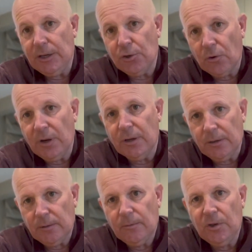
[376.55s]
joined
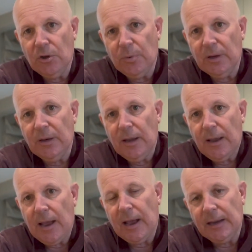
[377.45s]
Nubian,
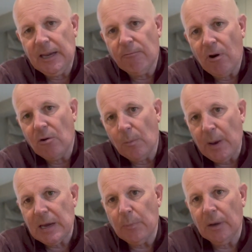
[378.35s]
and he wrote a
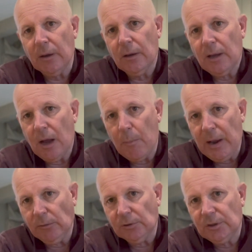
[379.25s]
paper
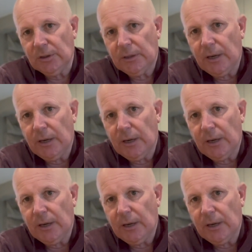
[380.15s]
about